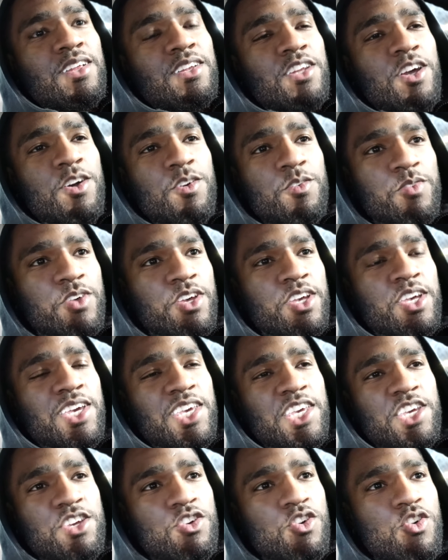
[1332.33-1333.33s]
dope vid,
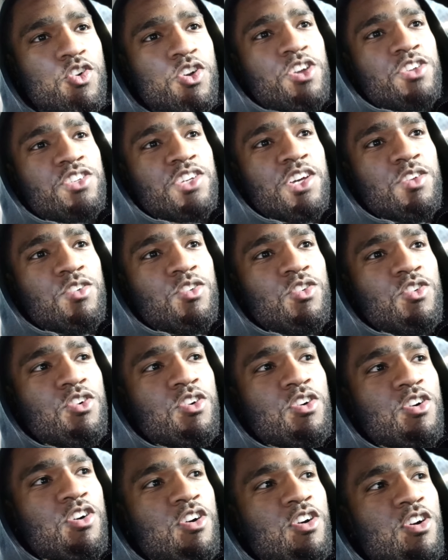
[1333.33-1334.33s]
keep going, your channel going
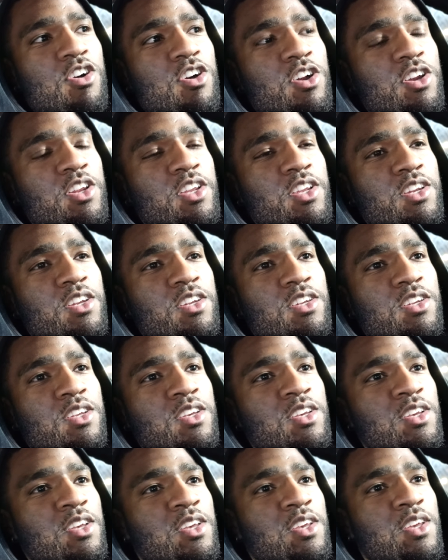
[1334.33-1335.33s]
hard and
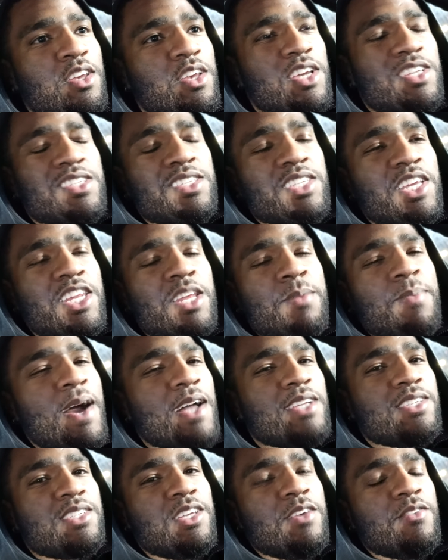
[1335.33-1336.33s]
and just any
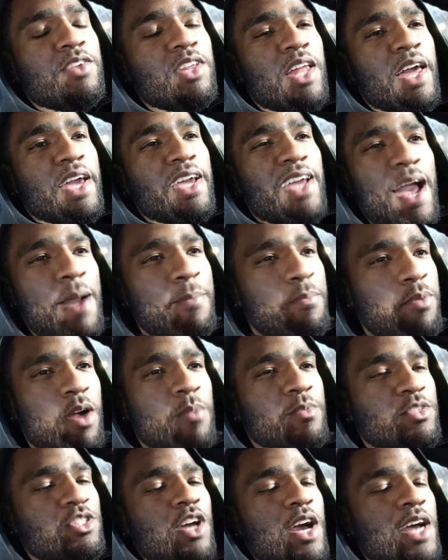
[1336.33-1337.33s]
positivity, like I
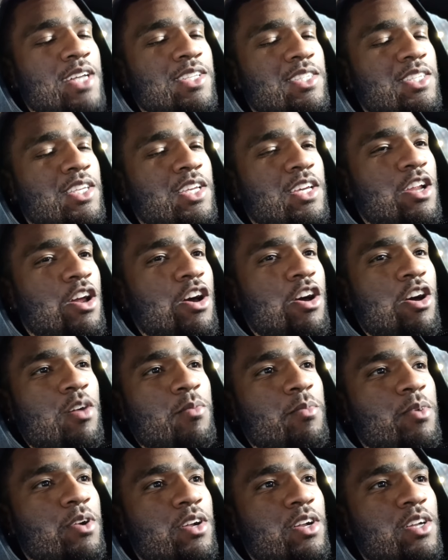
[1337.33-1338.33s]
promise y'all, I see it all, bro.